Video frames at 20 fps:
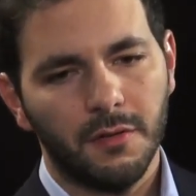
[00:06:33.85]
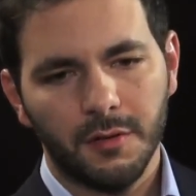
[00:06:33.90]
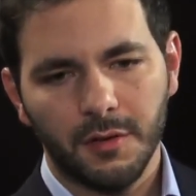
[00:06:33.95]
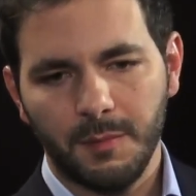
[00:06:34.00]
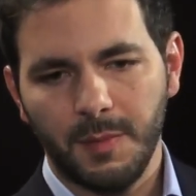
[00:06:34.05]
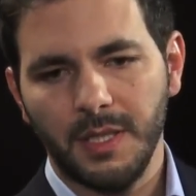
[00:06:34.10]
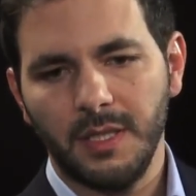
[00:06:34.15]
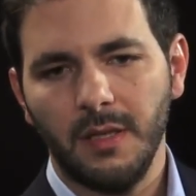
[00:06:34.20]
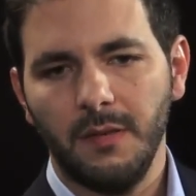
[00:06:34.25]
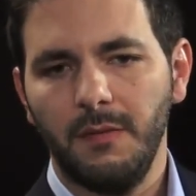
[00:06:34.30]

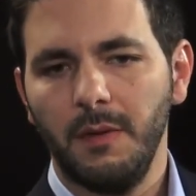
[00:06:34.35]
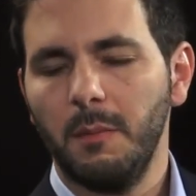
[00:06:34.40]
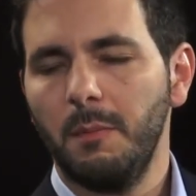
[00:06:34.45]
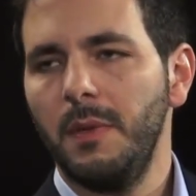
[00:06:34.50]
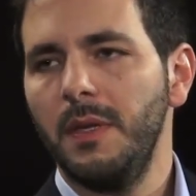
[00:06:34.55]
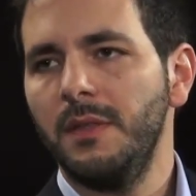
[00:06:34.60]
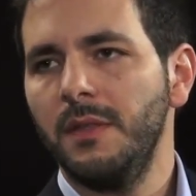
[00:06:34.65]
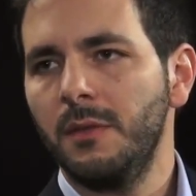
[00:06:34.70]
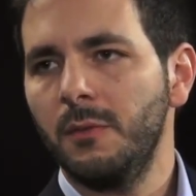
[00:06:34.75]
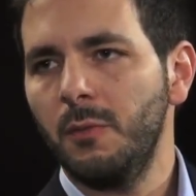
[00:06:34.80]
specific
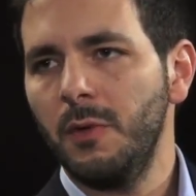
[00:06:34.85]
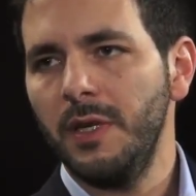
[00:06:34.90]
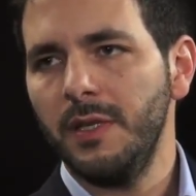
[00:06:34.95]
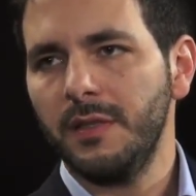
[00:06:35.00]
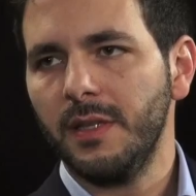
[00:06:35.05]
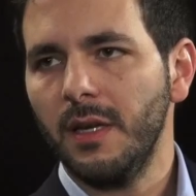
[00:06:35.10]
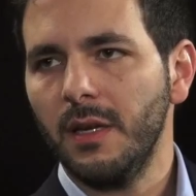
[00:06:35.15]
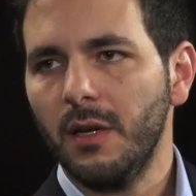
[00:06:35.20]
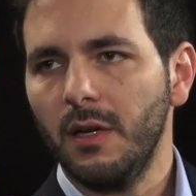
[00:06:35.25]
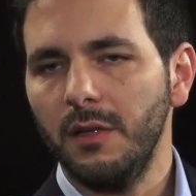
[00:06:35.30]
business
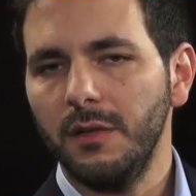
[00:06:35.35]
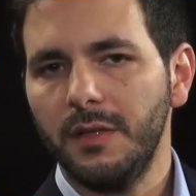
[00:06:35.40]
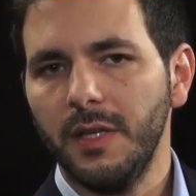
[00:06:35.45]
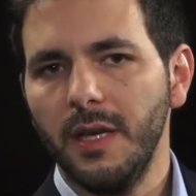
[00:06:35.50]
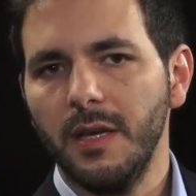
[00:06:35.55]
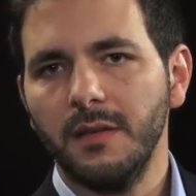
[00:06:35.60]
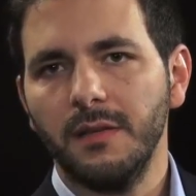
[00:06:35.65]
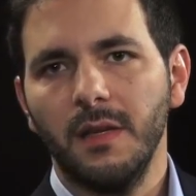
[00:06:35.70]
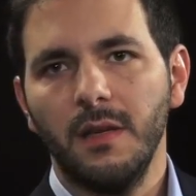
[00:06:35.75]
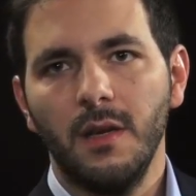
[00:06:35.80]
risk and
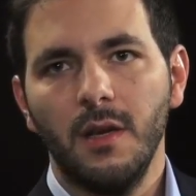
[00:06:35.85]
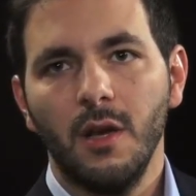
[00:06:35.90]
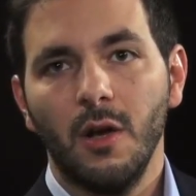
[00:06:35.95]
context,